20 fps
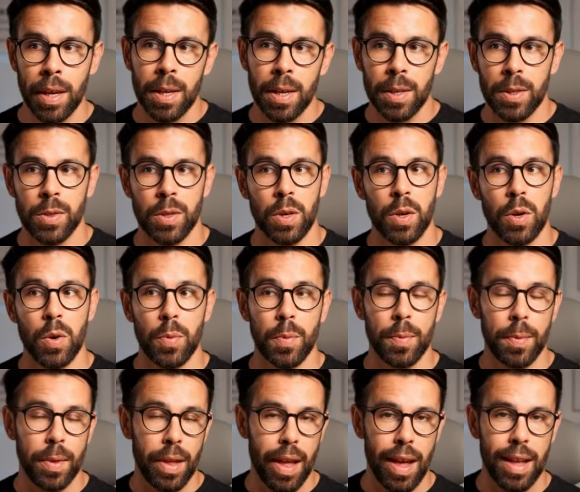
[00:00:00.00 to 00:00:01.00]
So
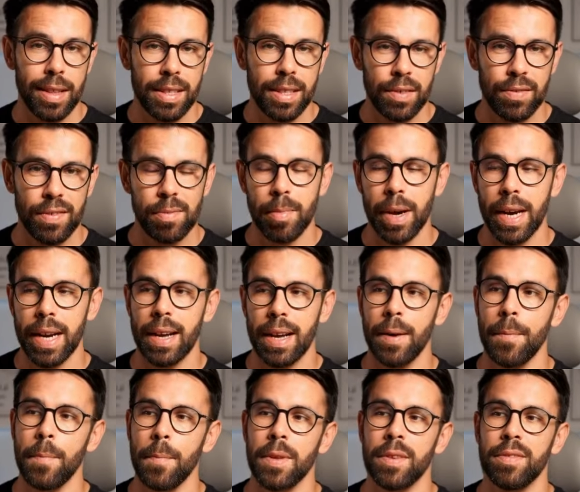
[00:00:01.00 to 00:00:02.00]
it's even better.
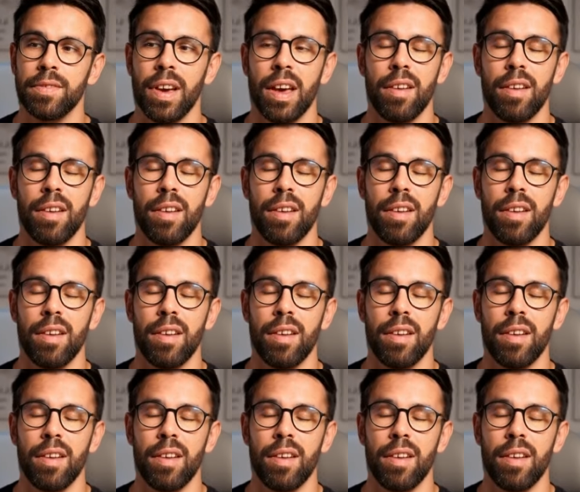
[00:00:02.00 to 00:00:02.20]
If I